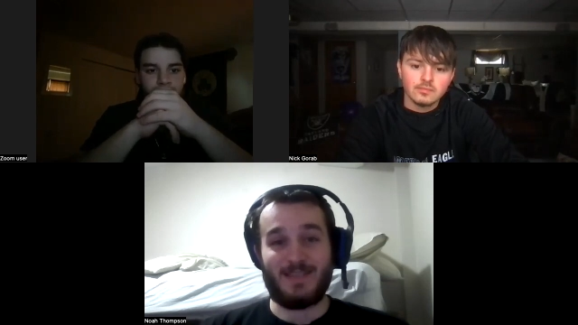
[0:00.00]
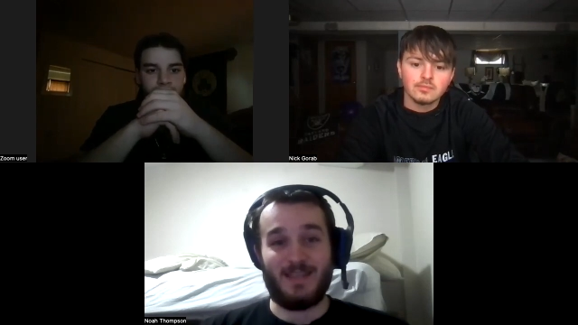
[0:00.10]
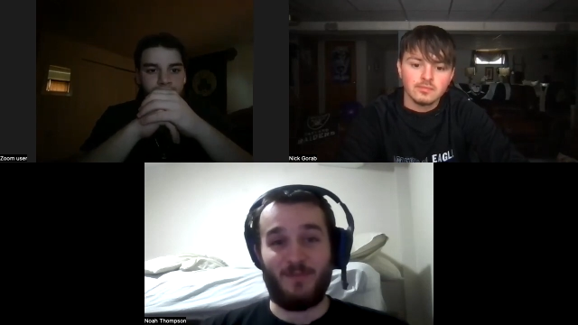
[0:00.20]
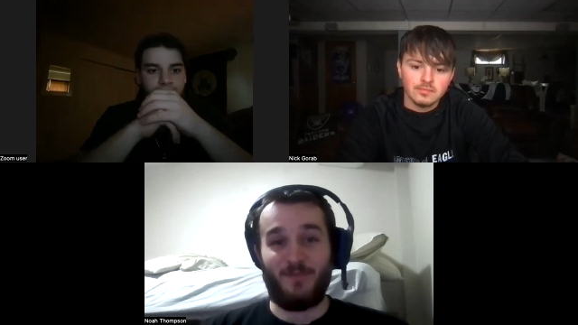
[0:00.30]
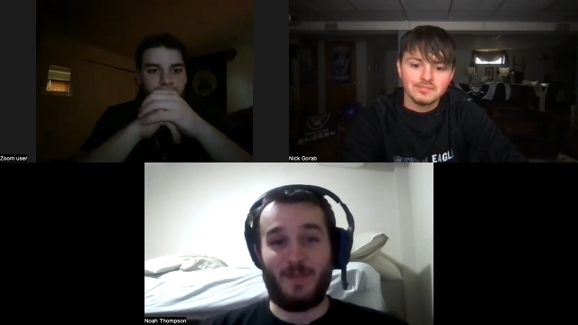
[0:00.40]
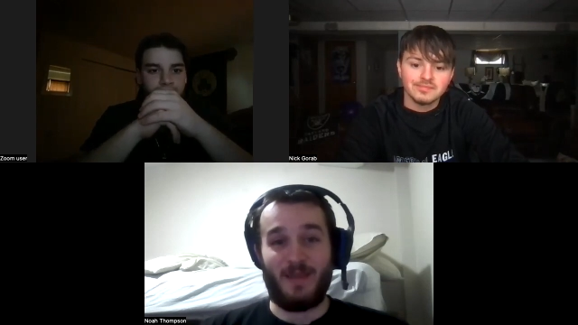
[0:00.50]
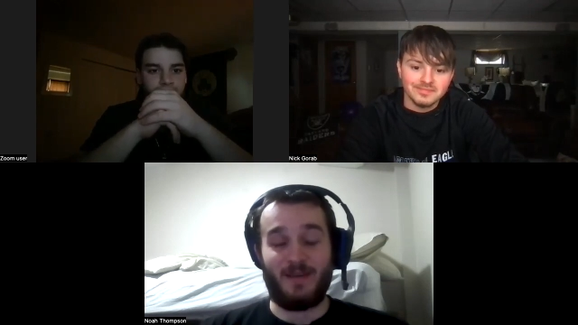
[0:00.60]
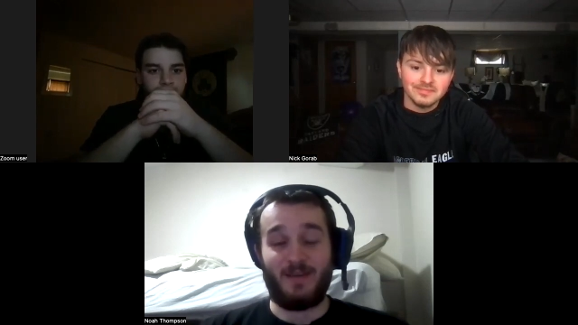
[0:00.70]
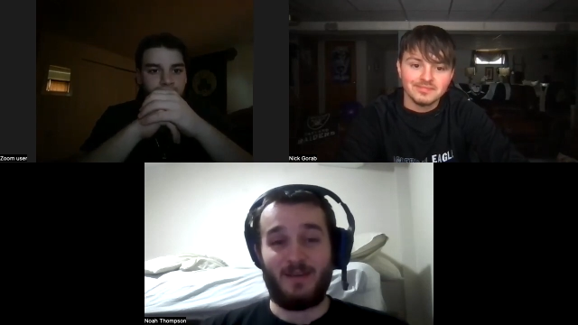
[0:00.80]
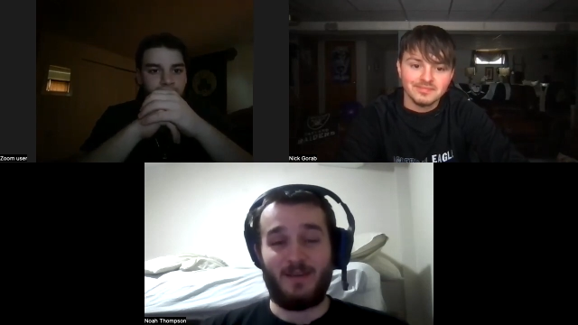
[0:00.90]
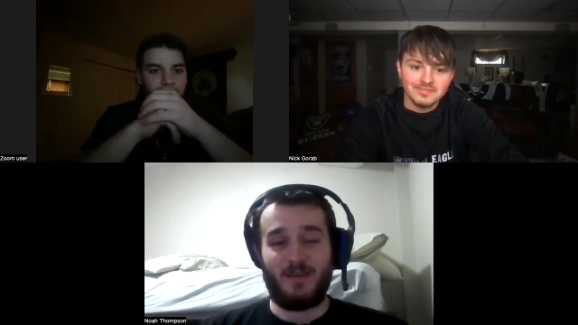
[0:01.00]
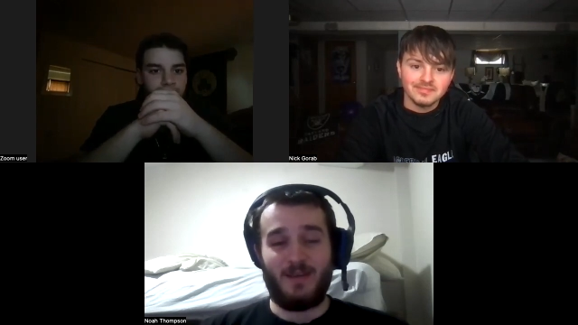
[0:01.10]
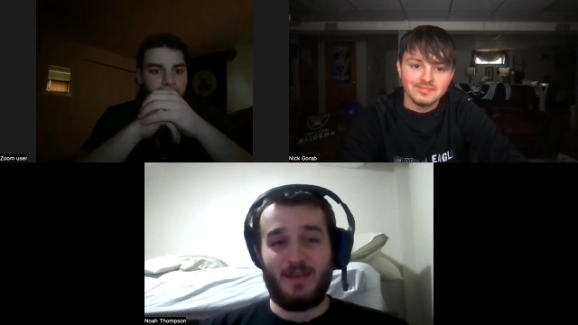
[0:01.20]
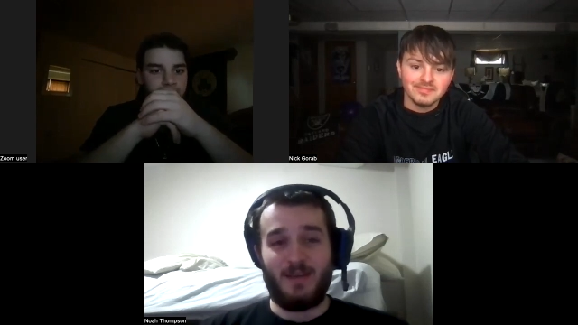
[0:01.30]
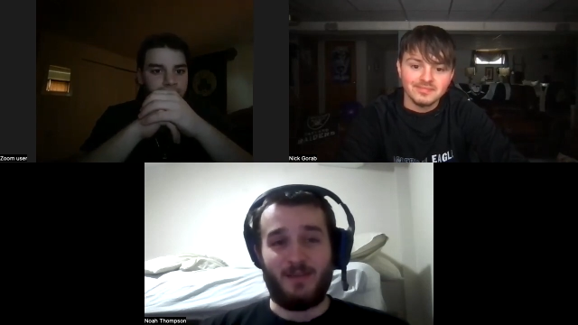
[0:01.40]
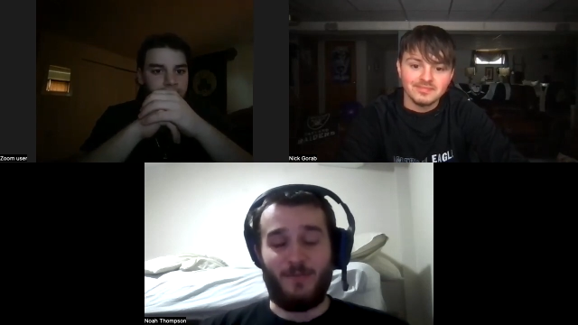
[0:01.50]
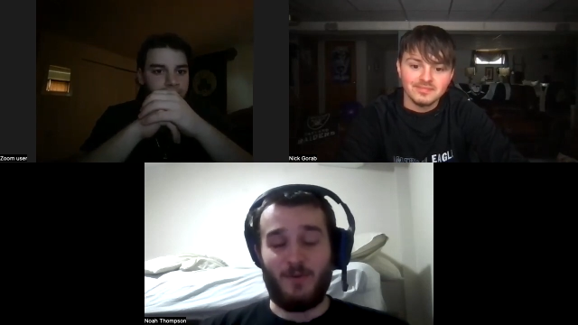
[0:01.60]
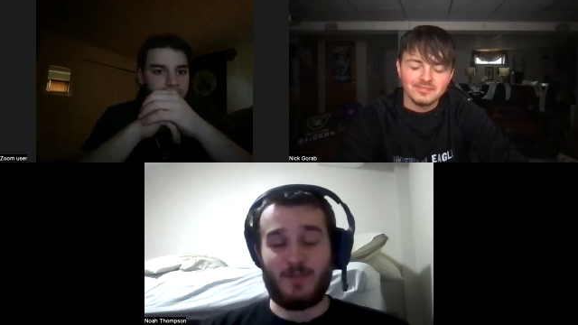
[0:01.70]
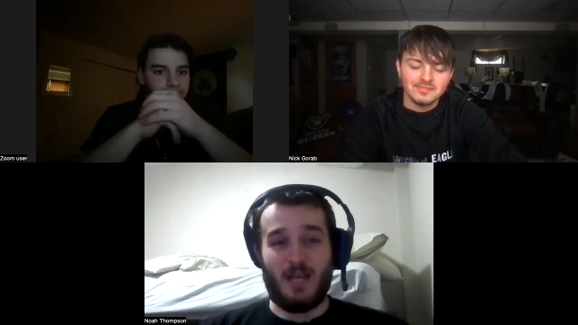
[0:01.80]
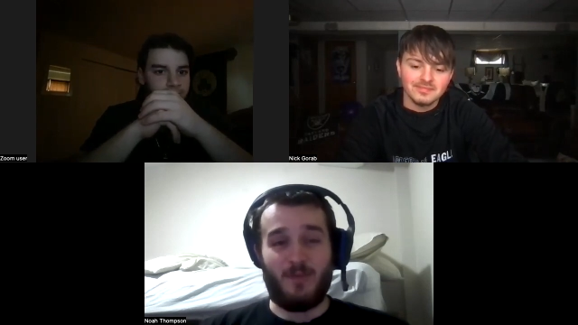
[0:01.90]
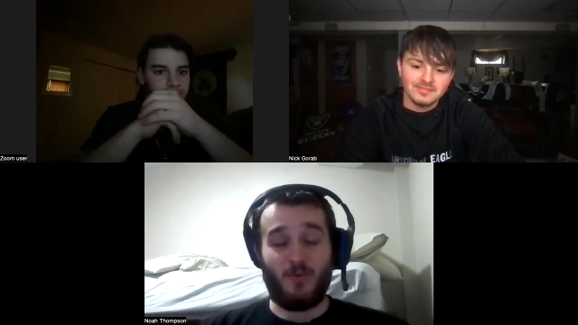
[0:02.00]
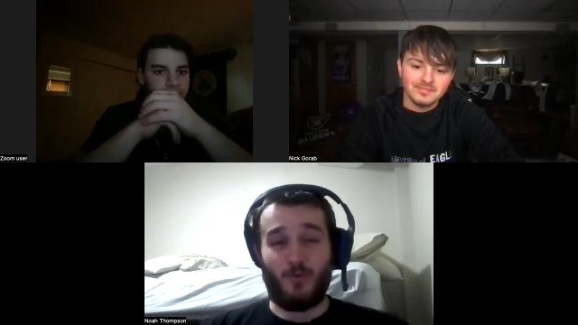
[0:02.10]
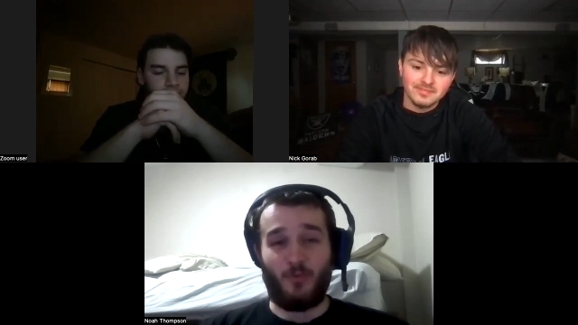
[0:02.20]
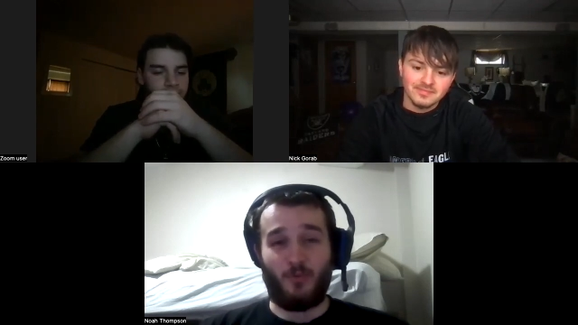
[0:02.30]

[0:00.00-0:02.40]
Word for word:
Speaker 1: Some have been the first couple were